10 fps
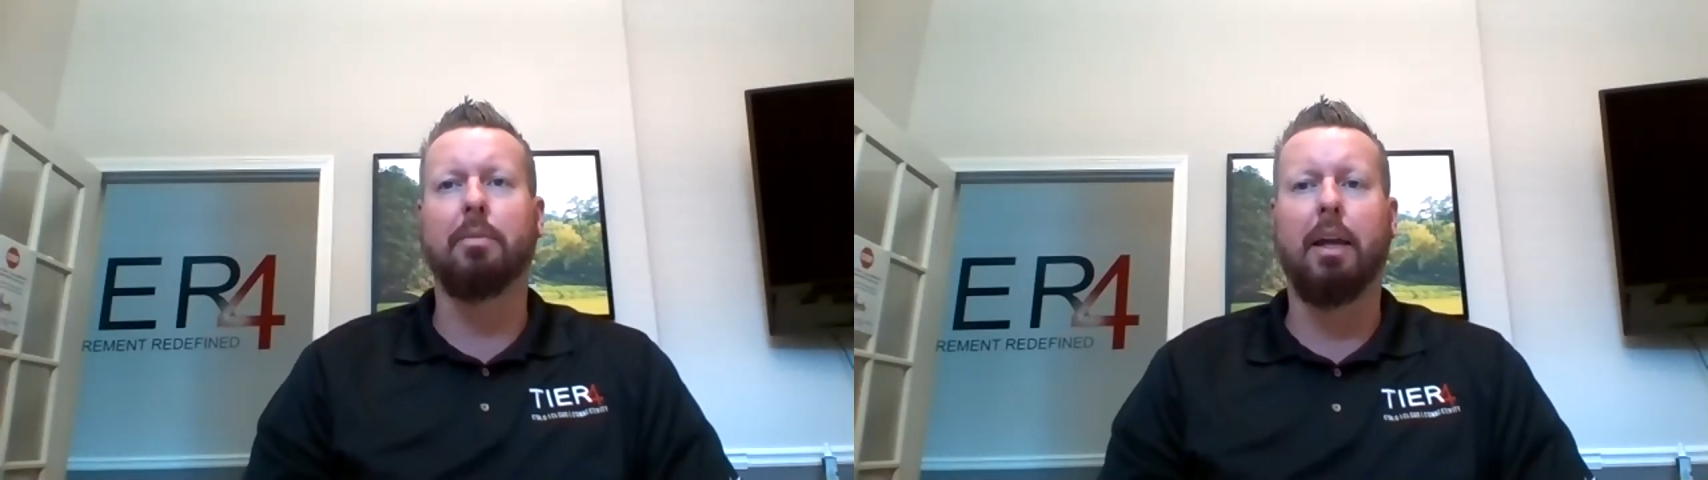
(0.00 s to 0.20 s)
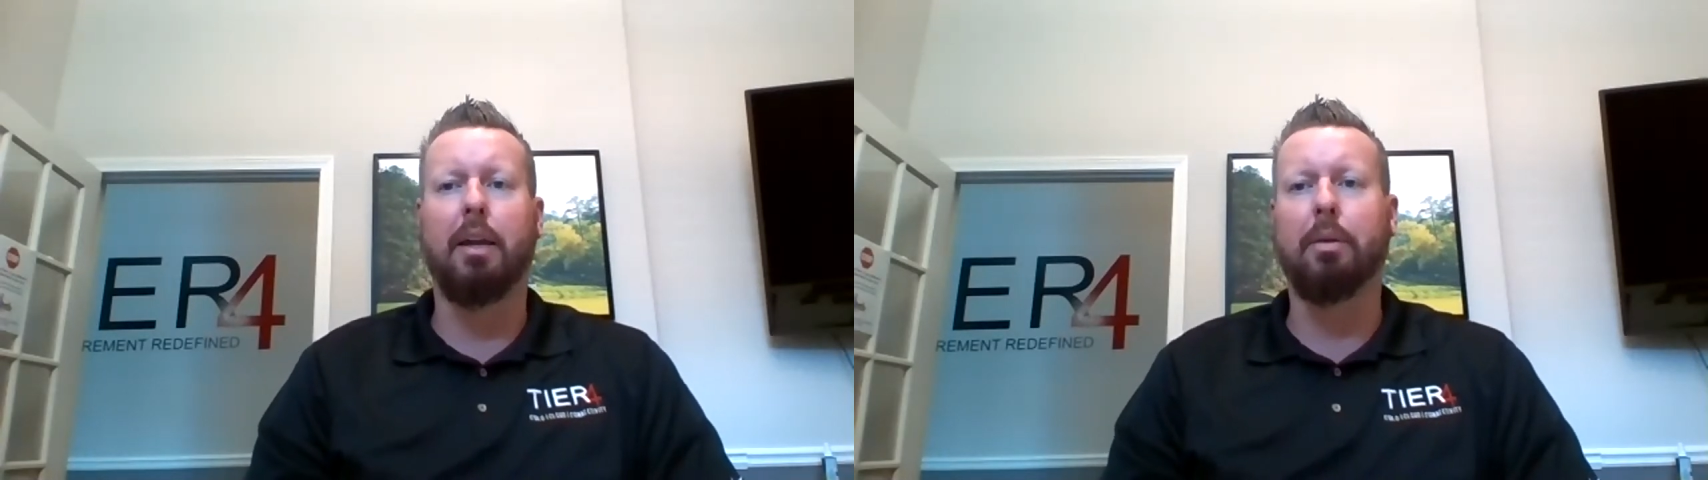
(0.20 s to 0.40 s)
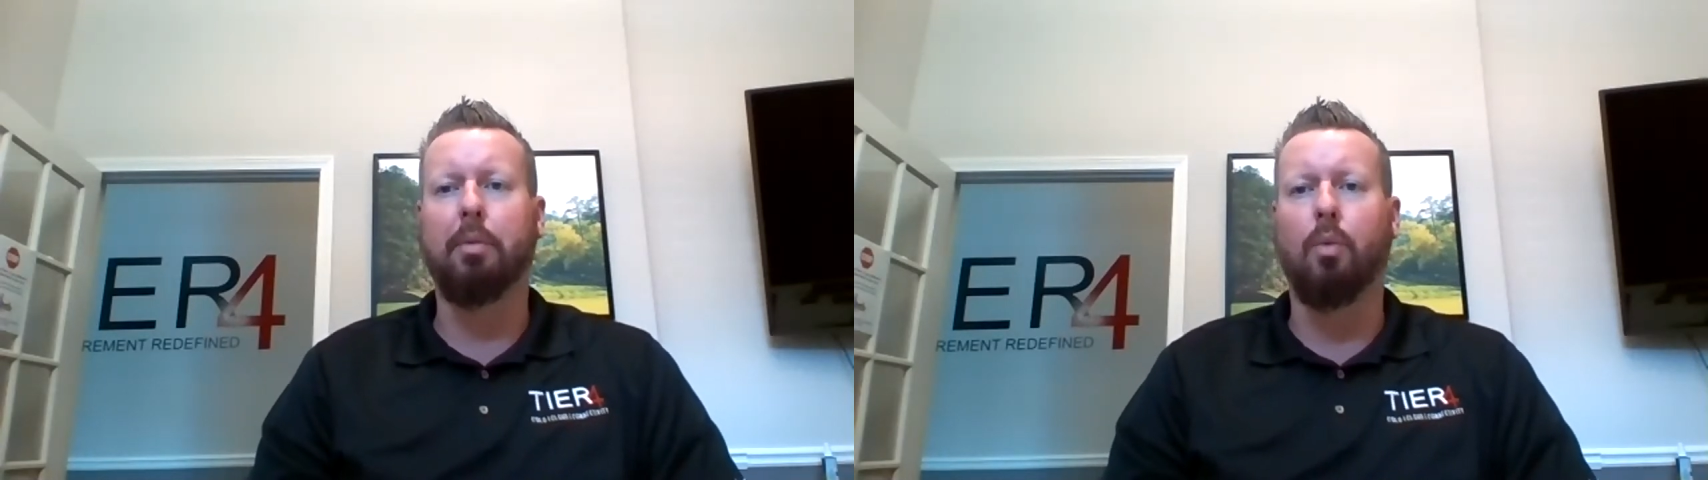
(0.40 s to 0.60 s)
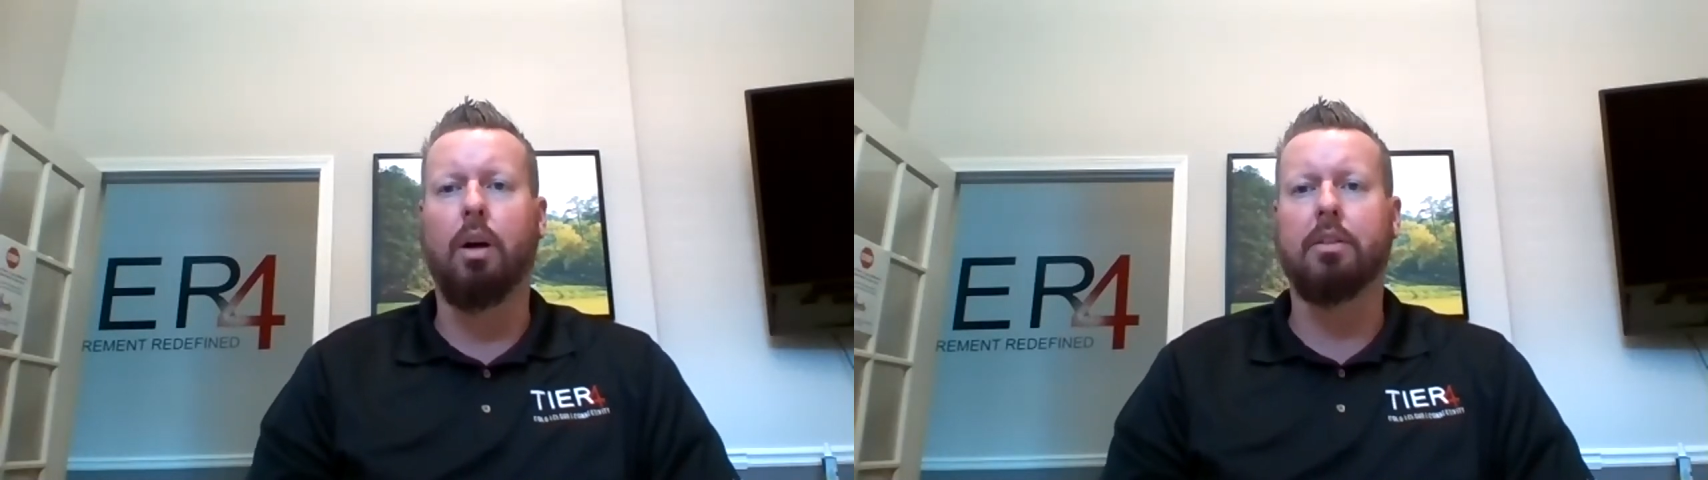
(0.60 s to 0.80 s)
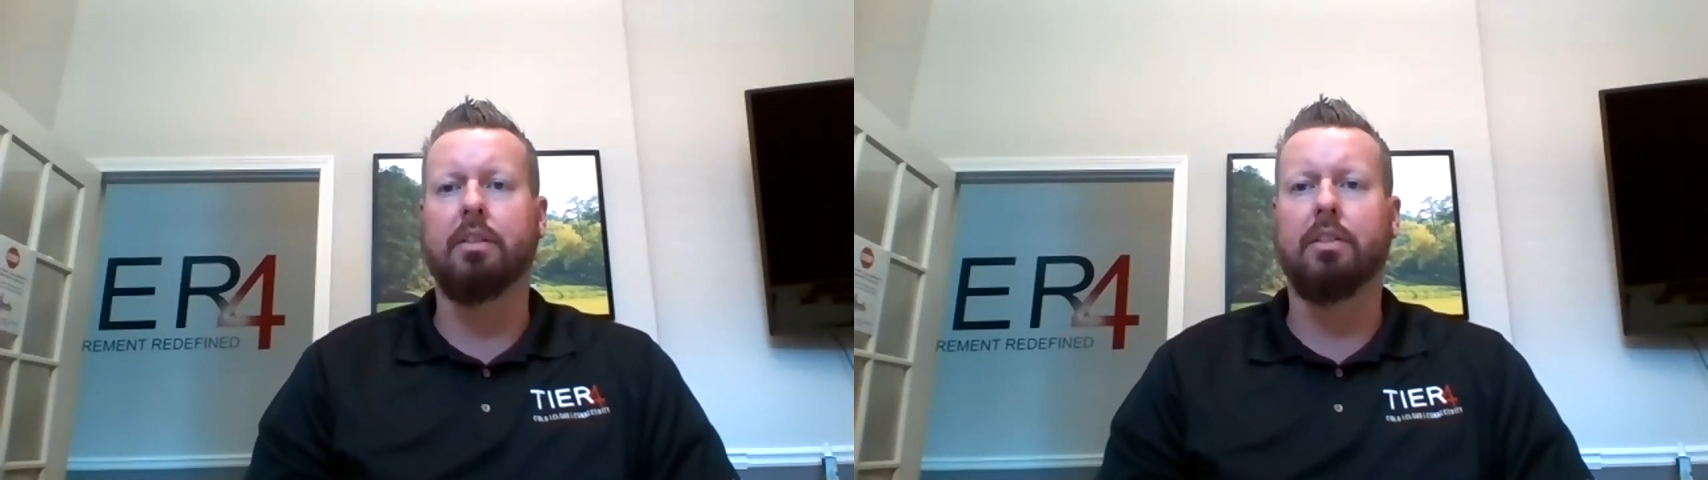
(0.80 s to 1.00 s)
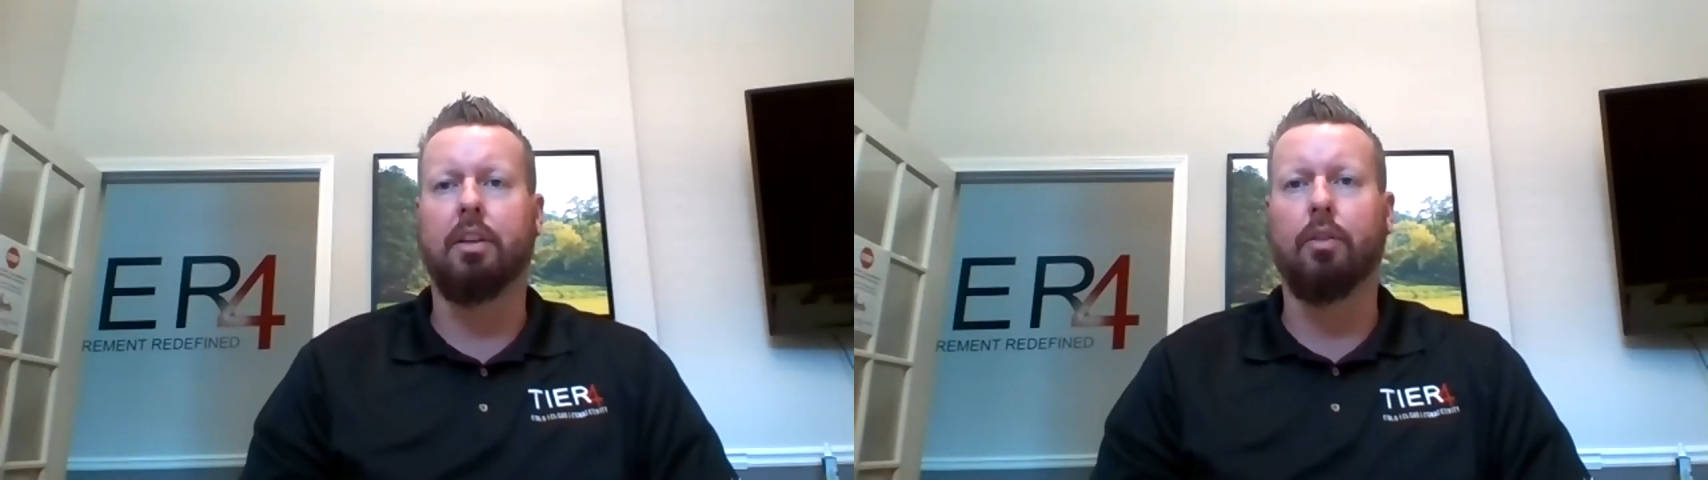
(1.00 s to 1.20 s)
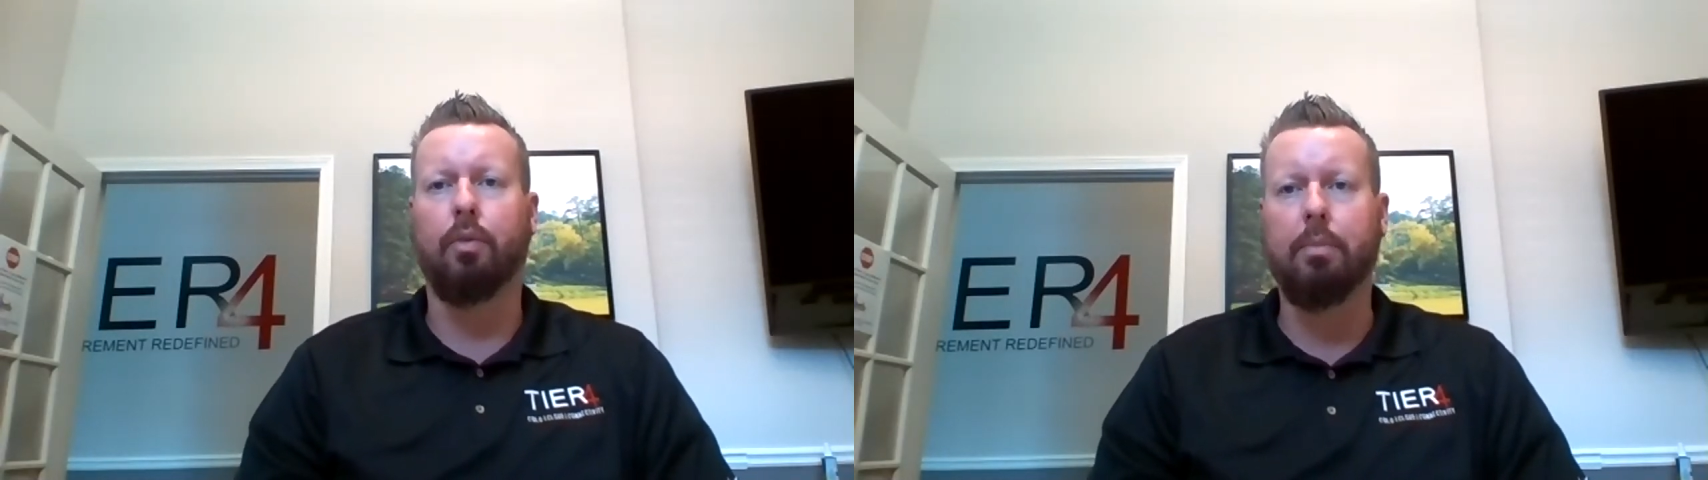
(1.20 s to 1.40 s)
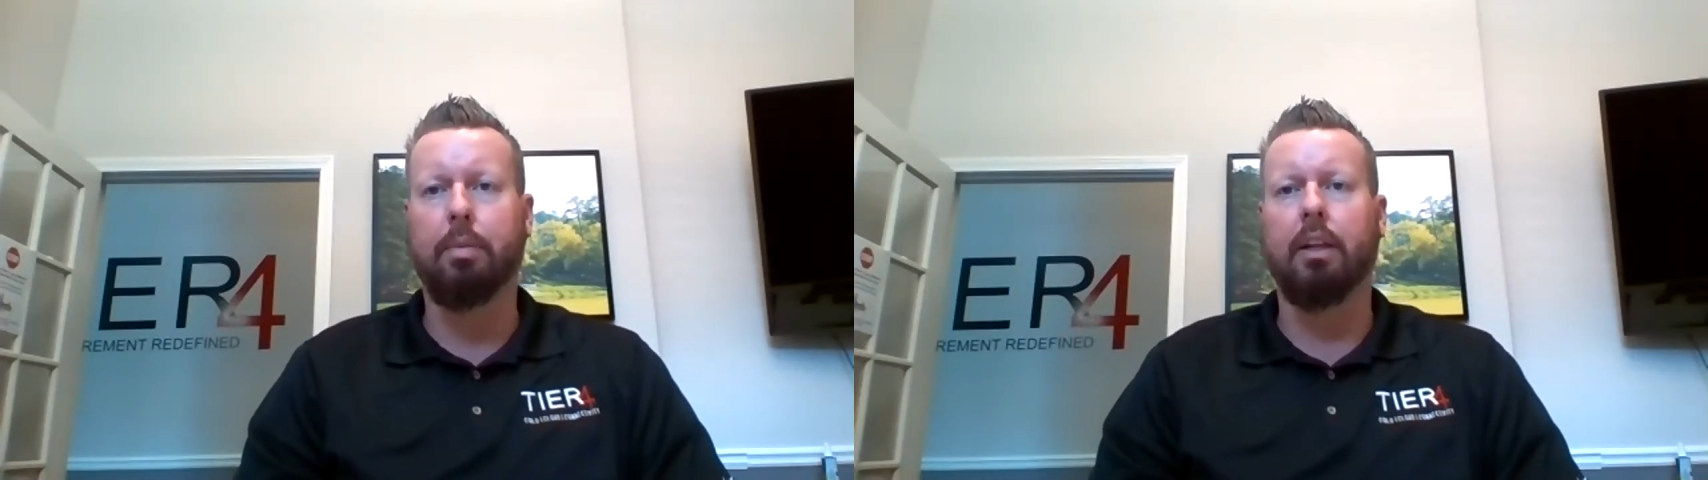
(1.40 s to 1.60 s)
amount of people watching this on
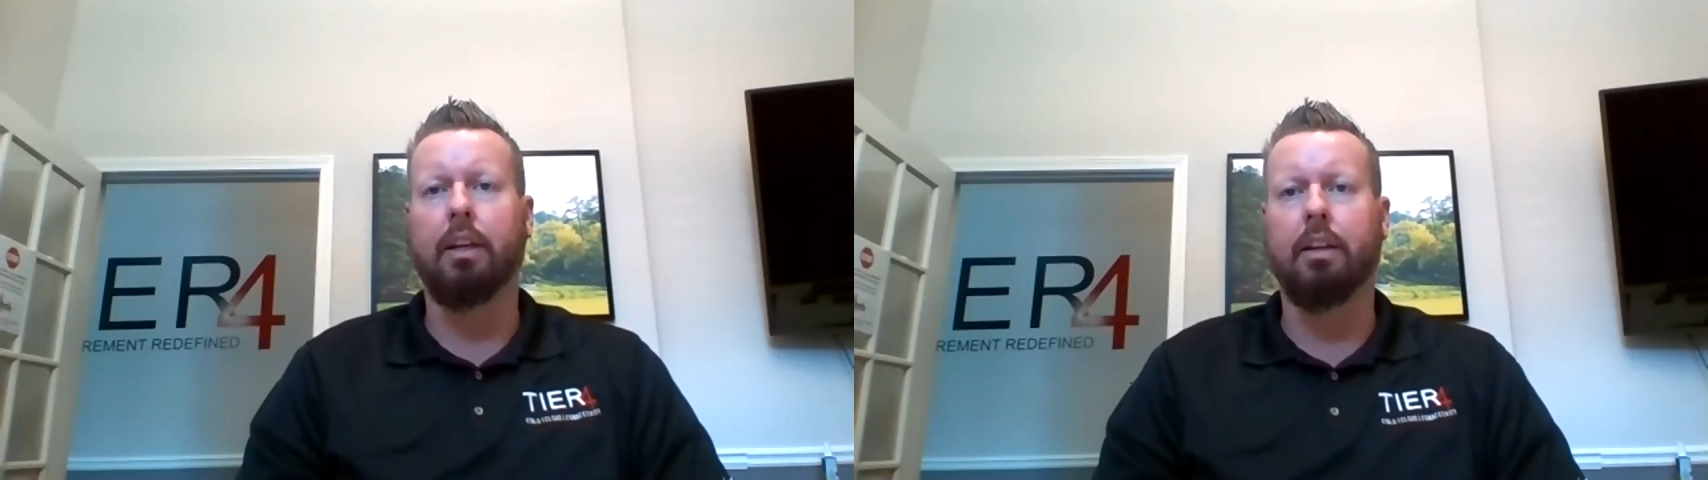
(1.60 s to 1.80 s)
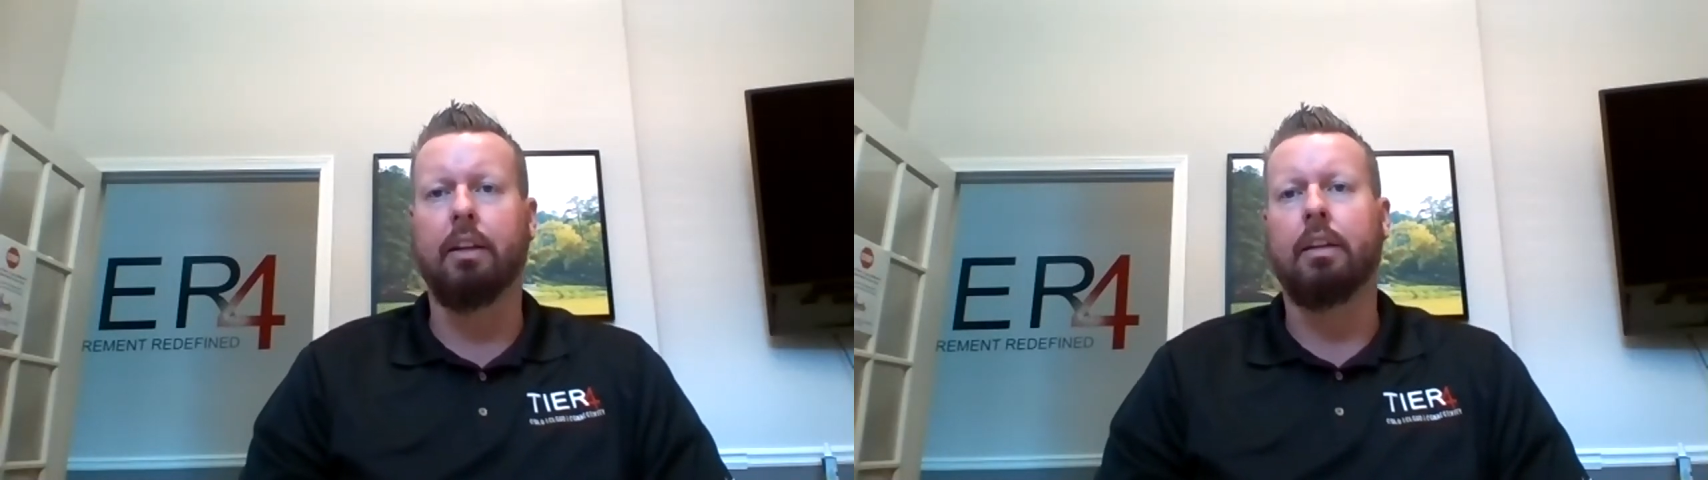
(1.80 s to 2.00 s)
replay